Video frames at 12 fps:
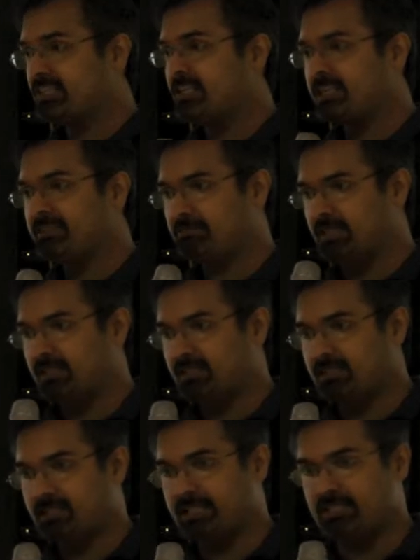incidentally,
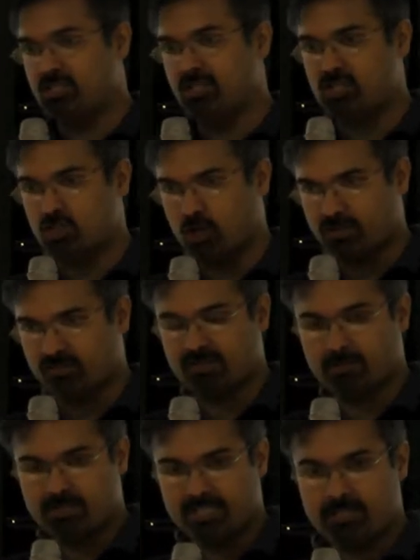uh, the choice of
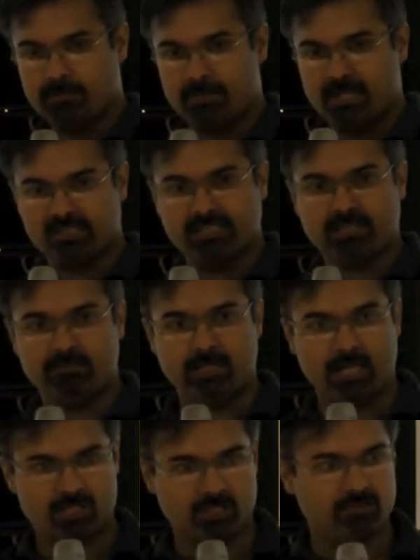subject makes an
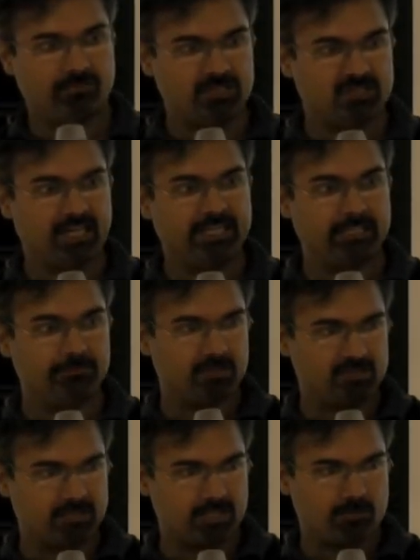even larger difference, 18
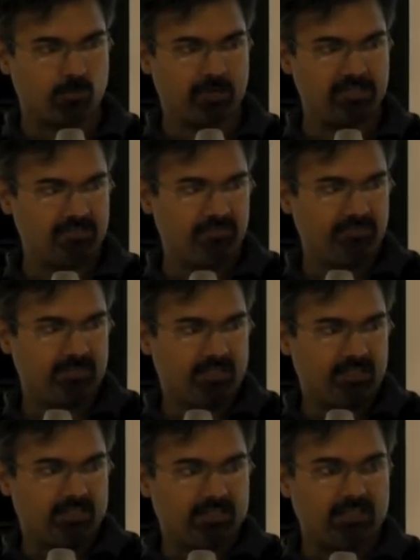percentage points.
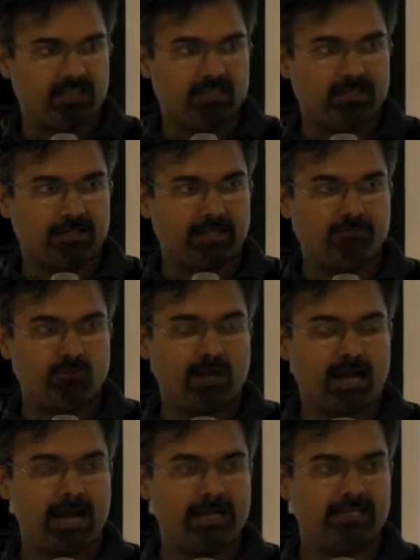Uh, if
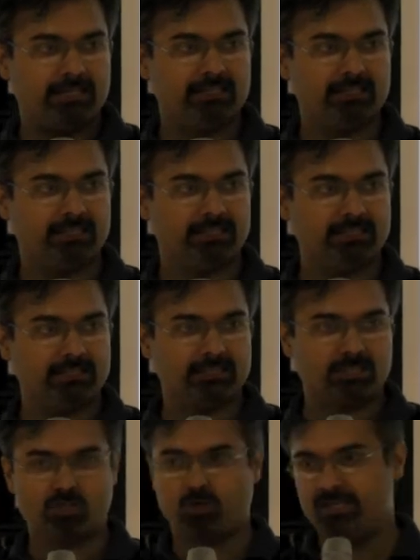you had a
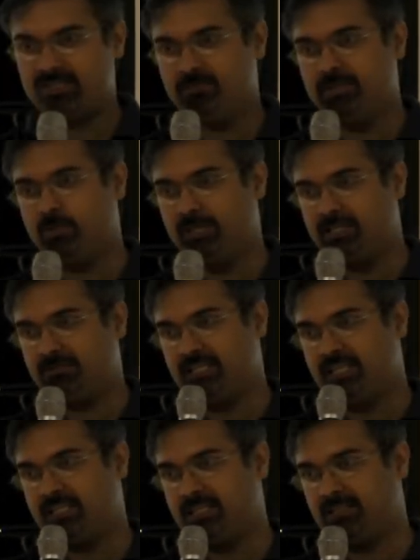uh, choice between
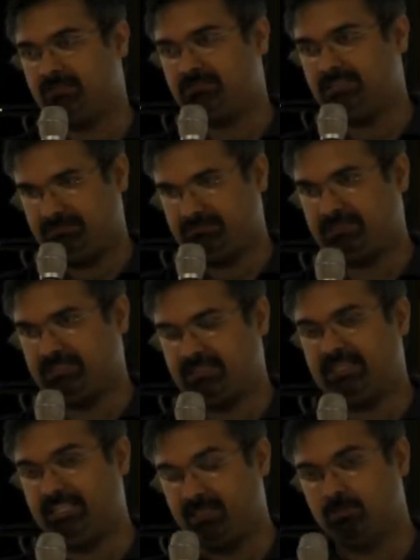taking
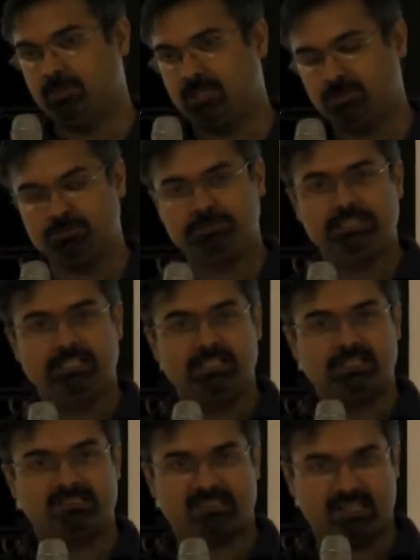in Tamil Nadu
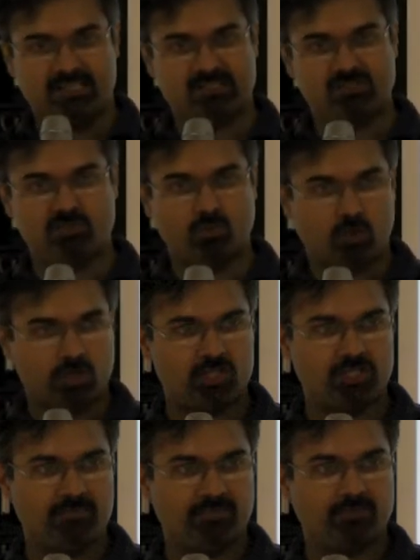science
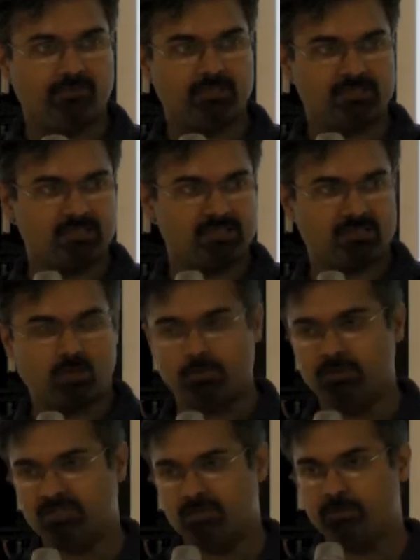zoology versus
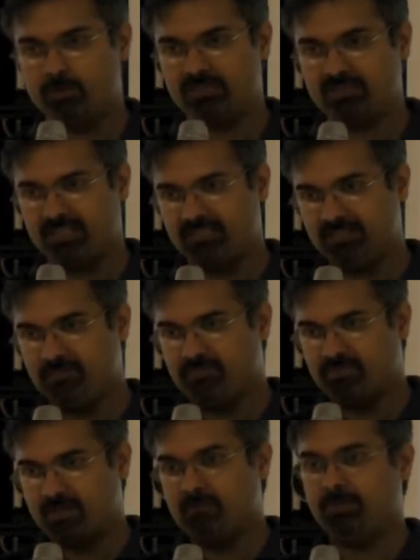commerce computer science,
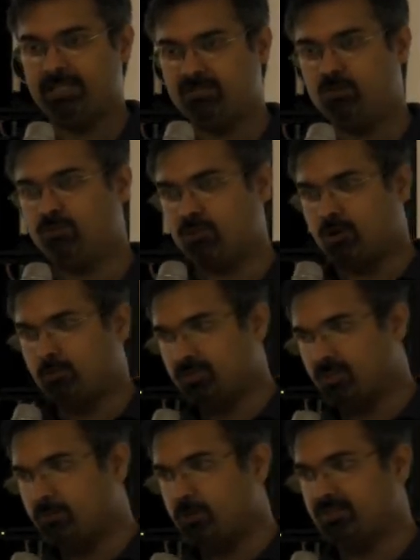please go for
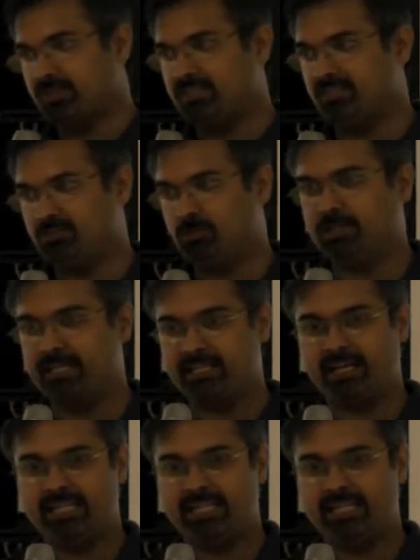commerce computer science because